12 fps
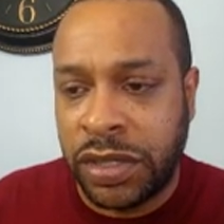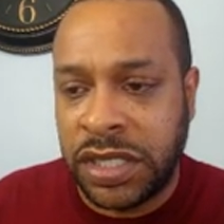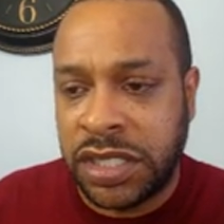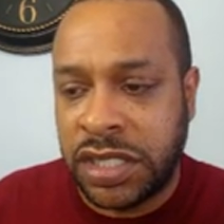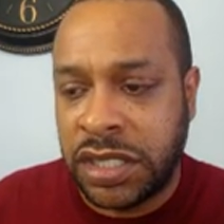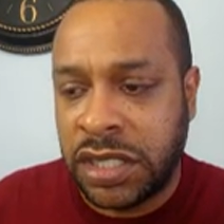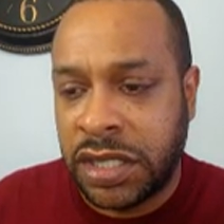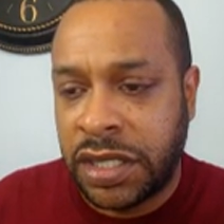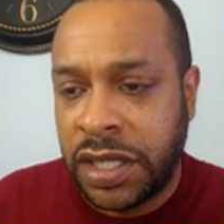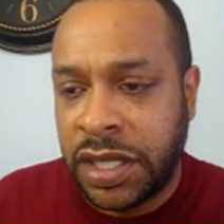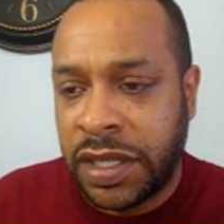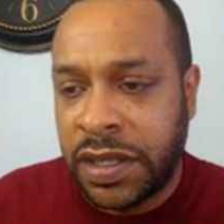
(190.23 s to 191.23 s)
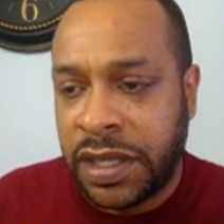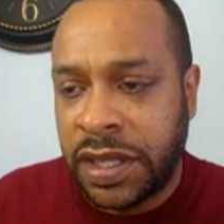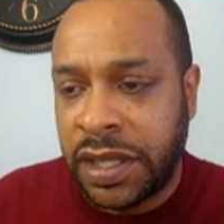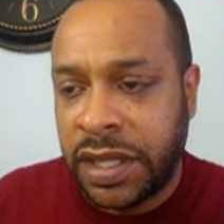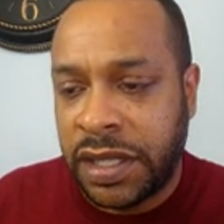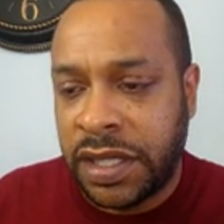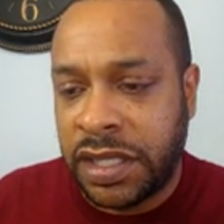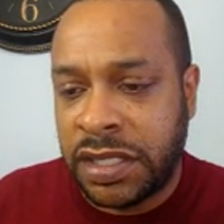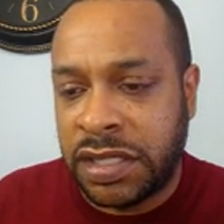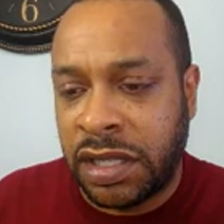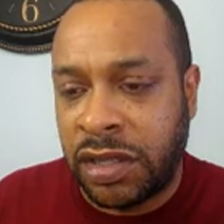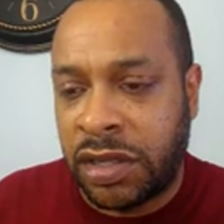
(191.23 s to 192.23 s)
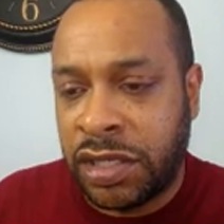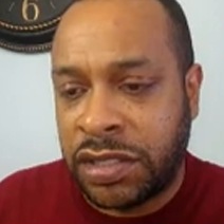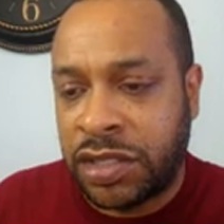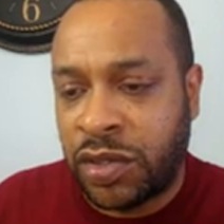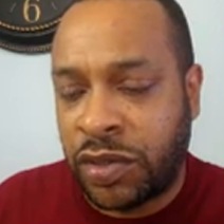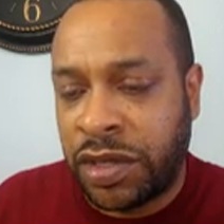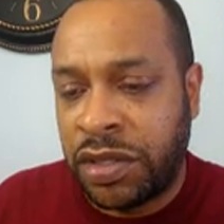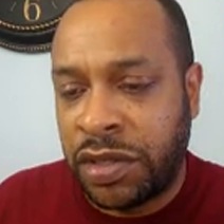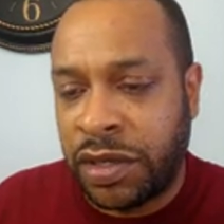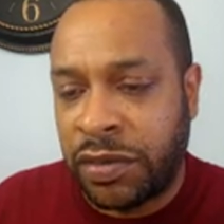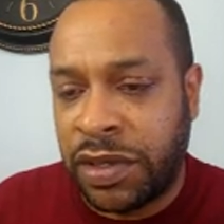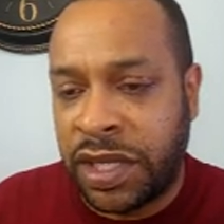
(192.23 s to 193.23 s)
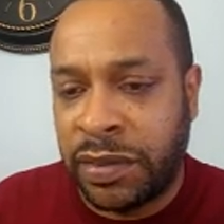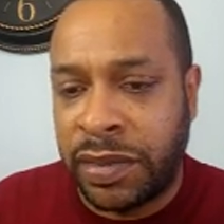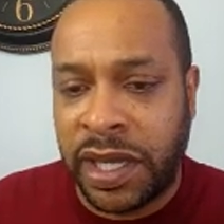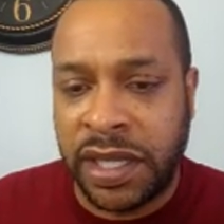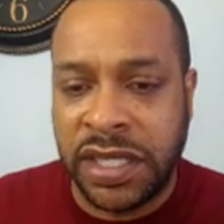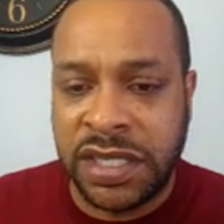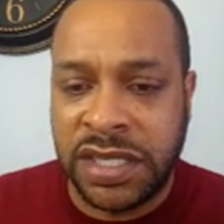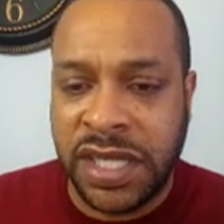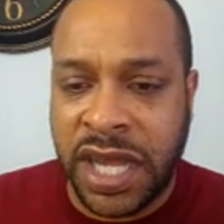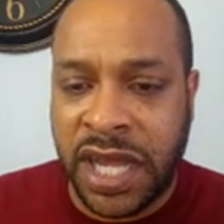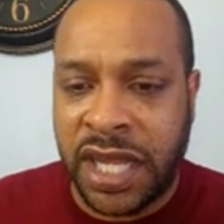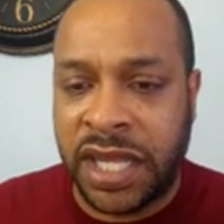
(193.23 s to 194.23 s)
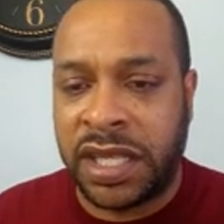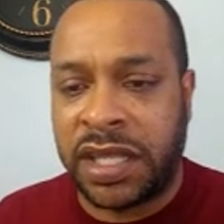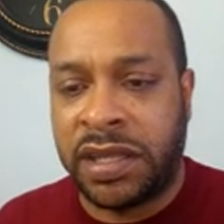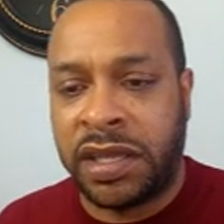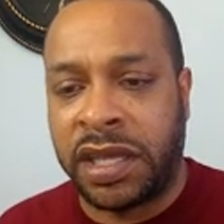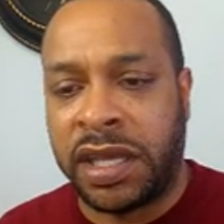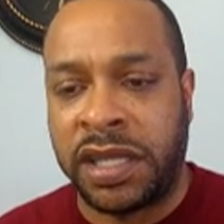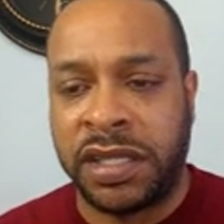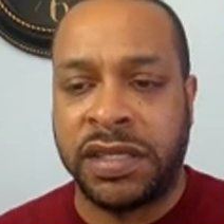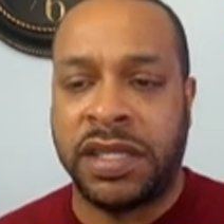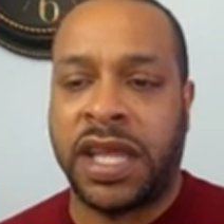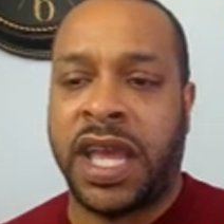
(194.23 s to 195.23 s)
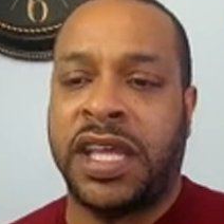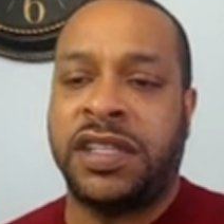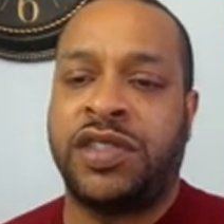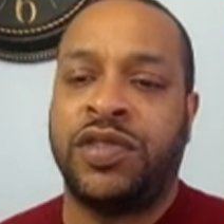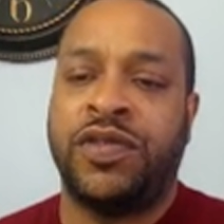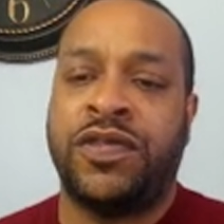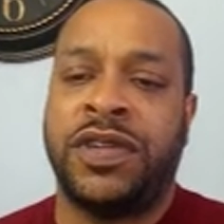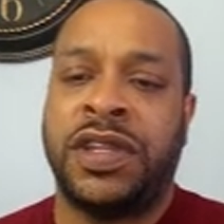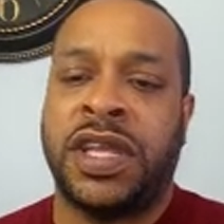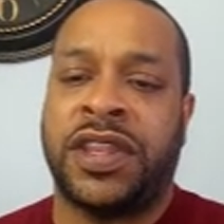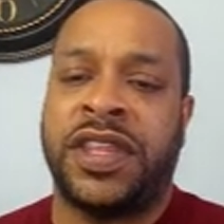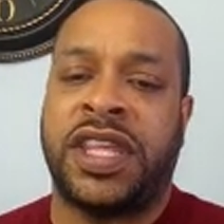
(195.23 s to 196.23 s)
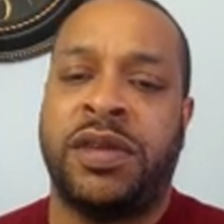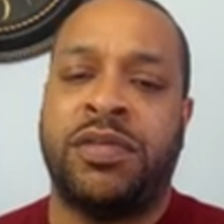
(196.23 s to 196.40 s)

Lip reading: which it's a long story. You can read about it. This guy had two. The